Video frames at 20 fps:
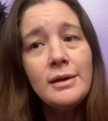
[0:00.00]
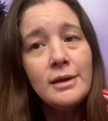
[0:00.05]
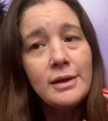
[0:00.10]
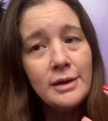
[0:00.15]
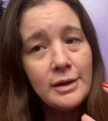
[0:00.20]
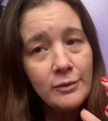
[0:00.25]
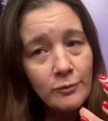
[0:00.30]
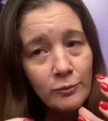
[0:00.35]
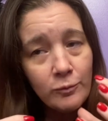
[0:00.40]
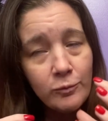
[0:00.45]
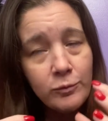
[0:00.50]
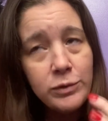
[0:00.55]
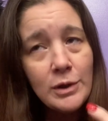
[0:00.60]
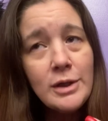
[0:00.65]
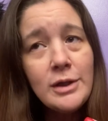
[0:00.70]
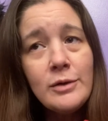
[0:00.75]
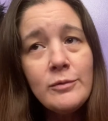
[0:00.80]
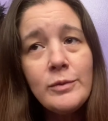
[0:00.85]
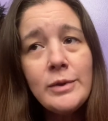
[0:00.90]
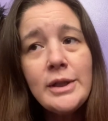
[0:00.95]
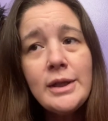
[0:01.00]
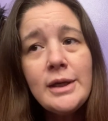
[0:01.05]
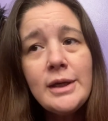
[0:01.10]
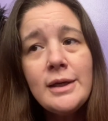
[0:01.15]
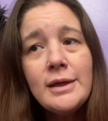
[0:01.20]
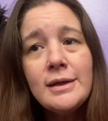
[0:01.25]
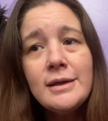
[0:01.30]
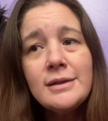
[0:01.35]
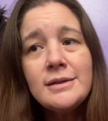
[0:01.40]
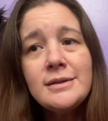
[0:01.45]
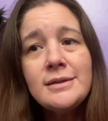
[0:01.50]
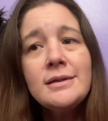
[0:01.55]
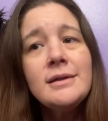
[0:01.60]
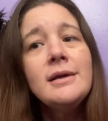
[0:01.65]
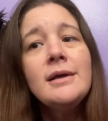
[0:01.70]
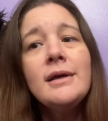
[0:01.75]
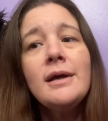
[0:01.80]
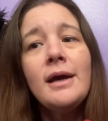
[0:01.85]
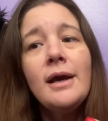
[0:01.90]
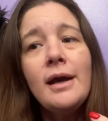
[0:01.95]
It really is,
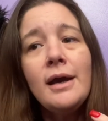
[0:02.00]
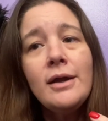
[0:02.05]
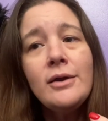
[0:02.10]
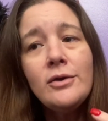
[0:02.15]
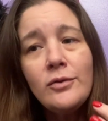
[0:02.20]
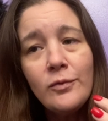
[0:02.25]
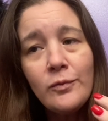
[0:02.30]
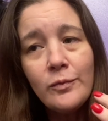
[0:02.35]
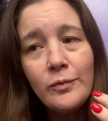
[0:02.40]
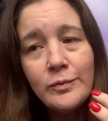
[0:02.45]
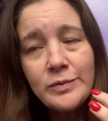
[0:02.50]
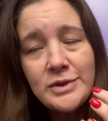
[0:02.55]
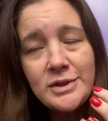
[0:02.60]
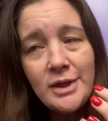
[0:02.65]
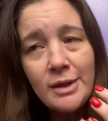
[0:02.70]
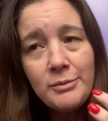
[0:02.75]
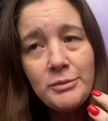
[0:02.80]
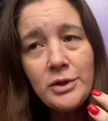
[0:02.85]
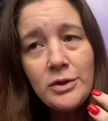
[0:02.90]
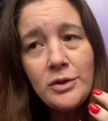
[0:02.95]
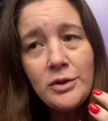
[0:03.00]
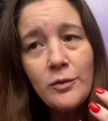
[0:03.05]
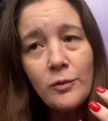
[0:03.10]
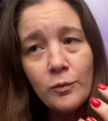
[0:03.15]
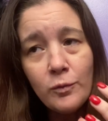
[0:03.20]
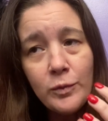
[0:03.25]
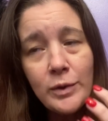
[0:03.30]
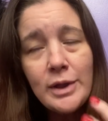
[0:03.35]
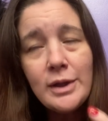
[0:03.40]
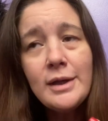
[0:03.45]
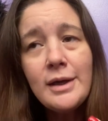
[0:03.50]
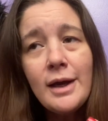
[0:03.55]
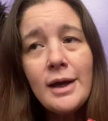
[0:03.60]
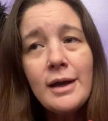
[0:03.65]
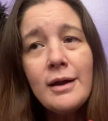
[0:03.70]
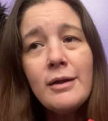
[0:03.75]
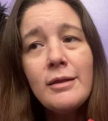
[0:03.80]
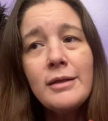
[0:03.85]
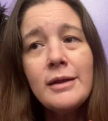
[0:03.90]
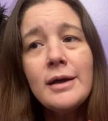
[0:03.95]
and something you really got
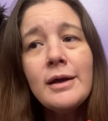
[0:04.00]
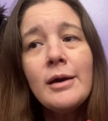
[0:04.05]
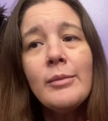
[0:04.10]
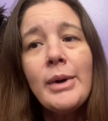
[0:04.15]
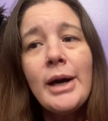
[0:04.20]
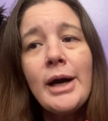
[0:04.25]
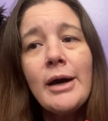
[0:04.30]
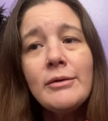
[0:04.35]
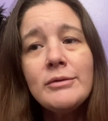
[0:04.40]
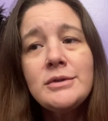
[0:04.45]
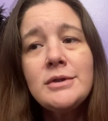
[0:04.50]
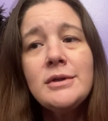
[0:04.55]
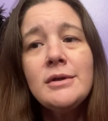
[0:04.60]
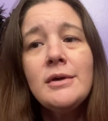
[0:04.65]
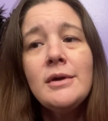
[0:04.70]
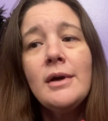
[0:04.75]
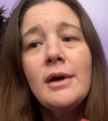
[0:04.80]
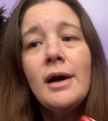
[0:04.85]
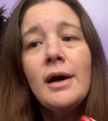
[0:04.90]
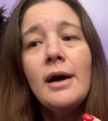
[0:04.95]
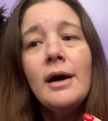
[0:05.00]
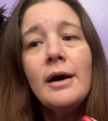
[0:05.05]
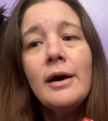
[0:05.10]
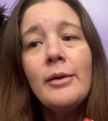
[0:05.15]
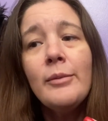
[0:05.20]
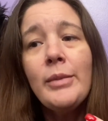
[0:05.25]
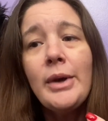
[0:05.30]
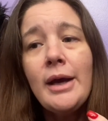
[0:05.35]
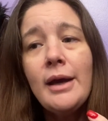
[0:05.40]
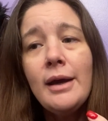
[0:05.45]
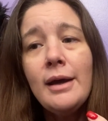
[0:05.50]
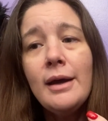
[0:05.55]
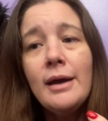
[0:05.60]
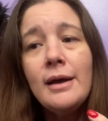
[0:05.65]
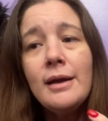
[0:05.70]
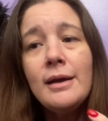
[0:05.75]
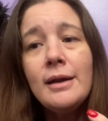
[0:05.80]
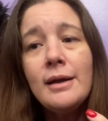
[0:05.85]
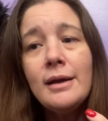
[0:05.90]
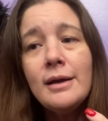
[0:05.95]
to think about.
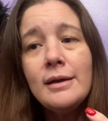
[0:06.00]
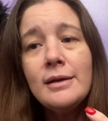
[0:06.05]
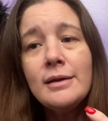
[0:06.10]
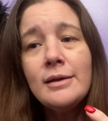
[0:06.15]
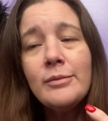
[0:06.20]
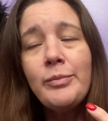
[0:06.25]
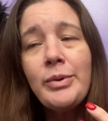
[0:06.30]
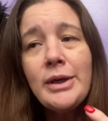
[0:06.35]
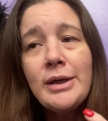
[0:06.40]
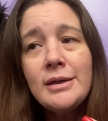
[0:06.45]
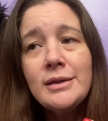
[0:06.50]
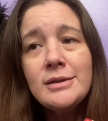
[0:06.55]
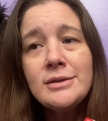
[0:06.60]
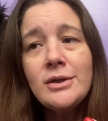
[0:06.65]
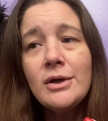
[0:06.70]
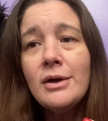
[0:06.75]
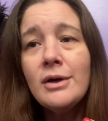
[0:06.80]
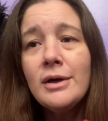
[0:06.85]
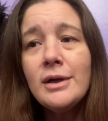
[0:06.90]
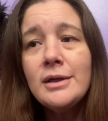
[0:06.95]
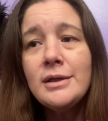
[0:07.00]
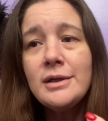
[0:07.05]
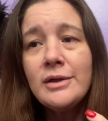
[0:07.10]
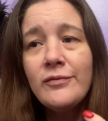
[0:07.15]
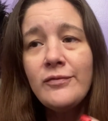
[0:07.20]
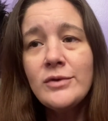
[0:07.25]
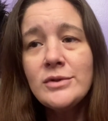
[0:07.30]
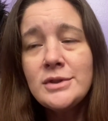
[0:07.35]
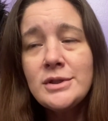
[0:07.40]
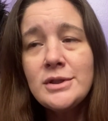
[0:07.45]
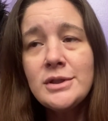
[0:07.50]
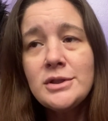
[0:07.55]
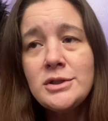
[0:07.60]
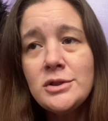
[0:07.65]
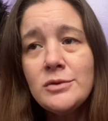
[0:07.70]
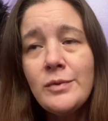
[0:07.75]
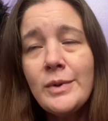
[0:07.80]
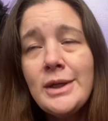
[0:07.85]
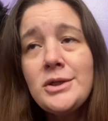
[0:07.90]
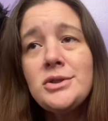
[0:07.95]
And it depends on different
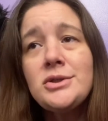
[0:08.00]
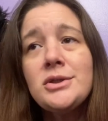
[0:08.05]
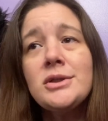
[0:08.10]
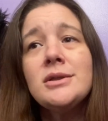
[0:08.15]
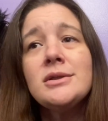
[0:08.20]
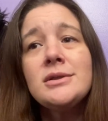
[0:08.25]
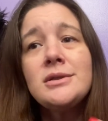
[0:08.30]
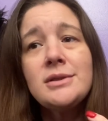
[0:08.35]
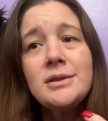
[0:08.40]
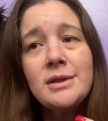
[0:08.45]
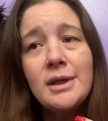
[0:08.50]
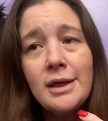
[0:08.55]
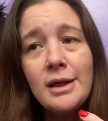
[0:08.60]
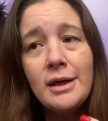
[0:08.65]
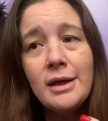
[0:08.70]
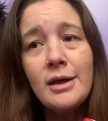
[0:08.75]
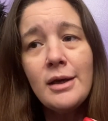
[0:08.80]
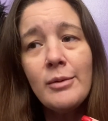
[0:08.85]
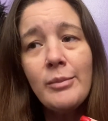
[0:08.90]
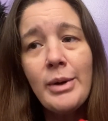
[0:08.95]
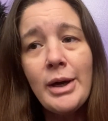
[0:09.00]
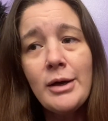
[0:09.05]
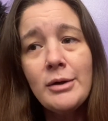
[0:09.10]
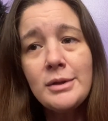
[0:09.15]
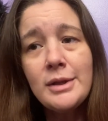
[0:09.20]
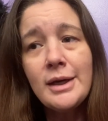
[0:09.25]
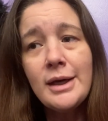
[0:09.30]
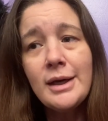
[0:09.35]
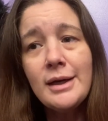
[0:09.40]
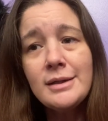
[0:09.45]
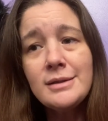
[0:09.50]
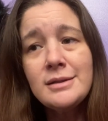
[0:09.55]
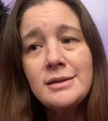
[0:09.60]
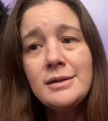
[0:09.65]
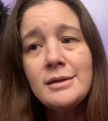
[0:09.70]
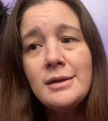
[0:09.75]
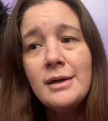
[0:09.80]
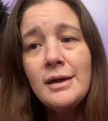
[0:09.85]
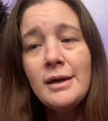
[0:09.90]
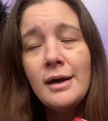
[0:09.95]
situations, thinking about that
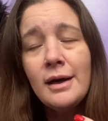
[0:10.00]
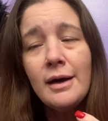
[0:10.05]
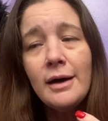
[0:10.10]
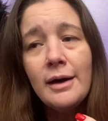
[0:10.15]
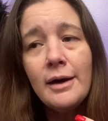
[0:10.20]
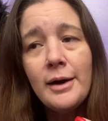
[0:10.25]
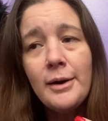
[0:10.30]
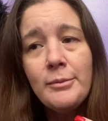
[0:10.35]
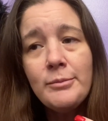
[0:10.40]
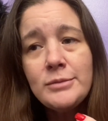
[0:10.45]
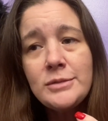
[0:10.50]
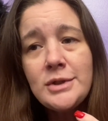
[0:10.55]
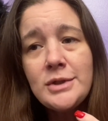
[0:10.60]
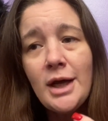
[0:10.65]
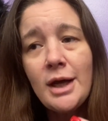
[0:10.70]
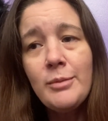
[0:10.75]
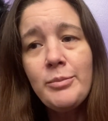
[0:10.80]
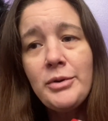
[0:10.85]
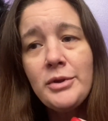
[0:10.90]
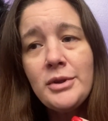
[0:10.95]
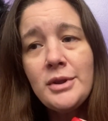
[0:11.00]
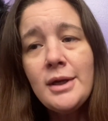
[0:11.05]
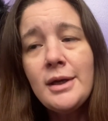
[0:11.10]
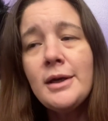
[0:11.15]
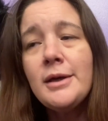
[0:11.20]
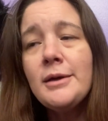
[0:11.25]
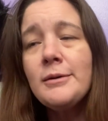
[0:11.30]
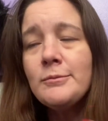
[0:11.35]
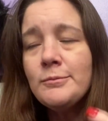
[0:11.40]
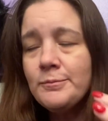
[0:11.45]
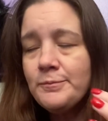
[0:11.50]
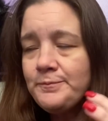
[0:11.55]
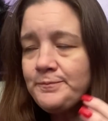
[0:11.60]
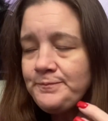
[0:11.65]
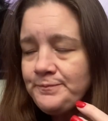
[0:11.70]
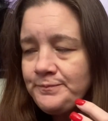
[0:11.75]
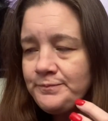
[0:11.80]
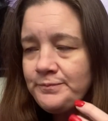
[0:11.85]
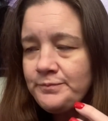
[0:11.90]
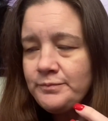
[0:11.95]
type of
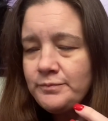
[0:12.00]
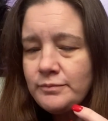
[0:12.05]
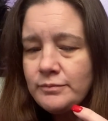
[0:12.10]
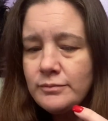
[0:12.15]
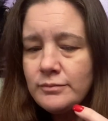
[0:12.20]
thing.